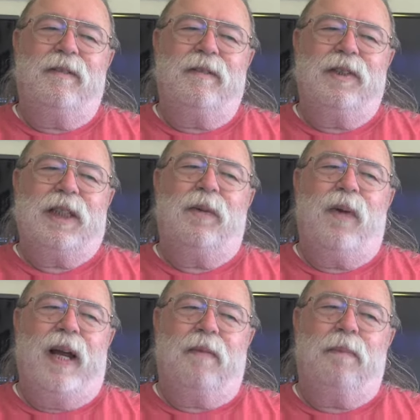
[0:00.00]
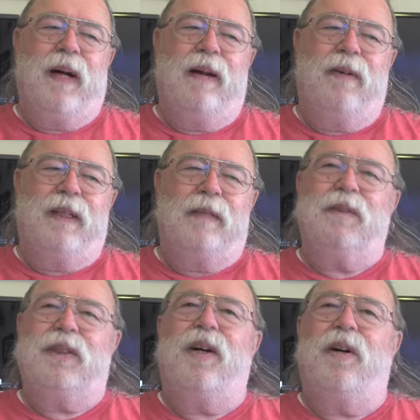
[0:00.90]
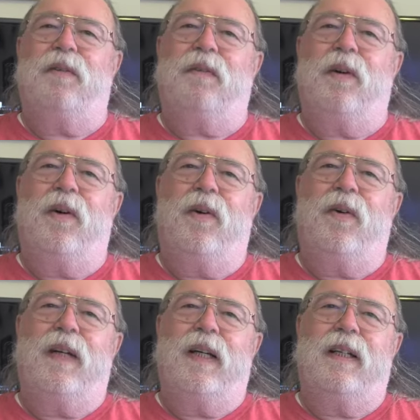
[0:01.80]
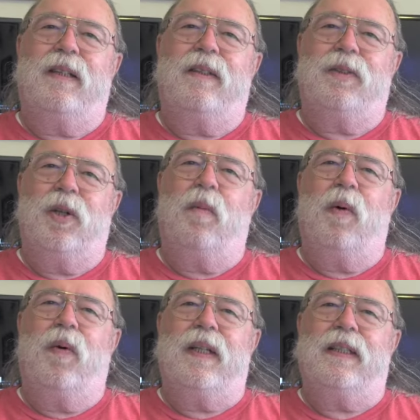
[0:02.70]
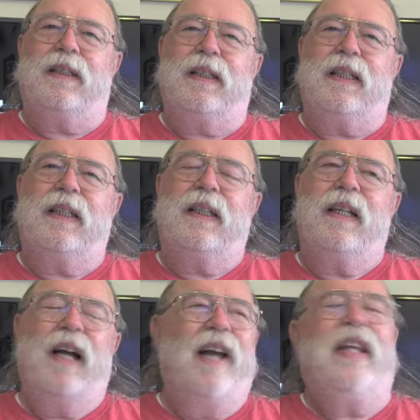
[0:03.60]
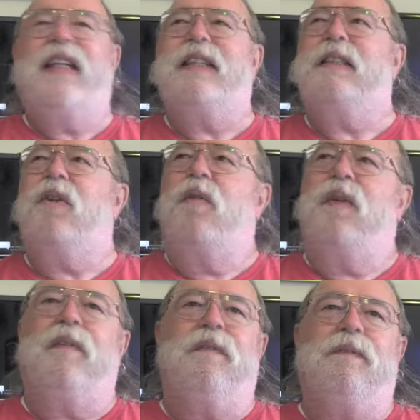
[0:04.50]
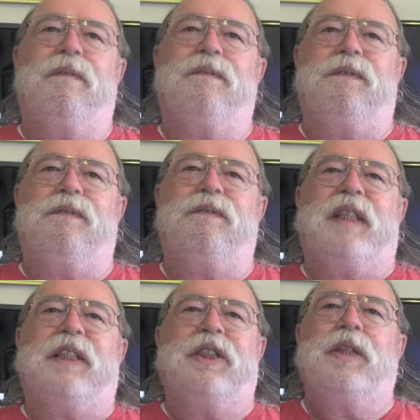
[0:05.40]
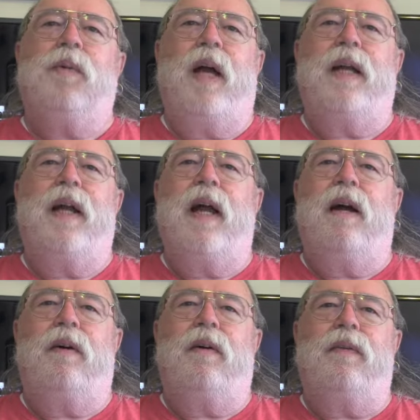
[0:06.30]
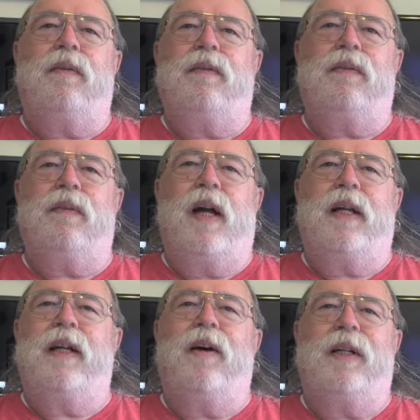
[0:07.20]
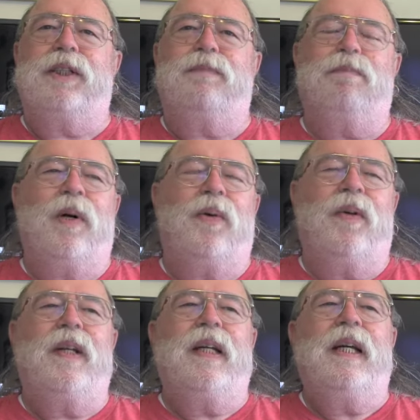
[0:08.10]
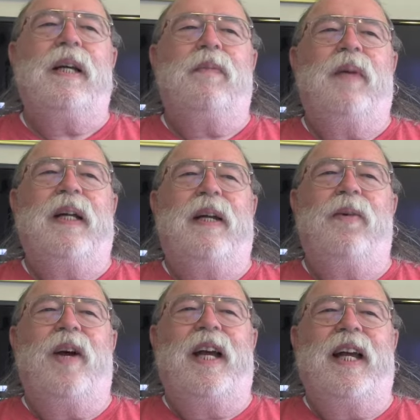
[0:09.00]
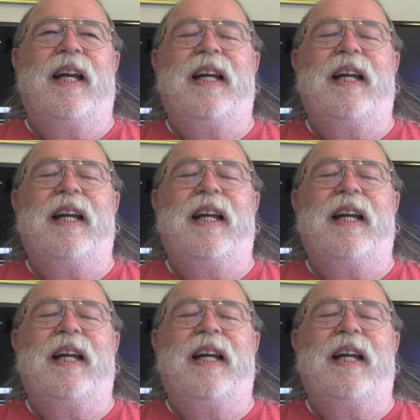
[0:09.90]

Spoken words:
sea rat pirate himself, Jomo is. And I think he's over in Fiji right now, riding on his boat. But anyway,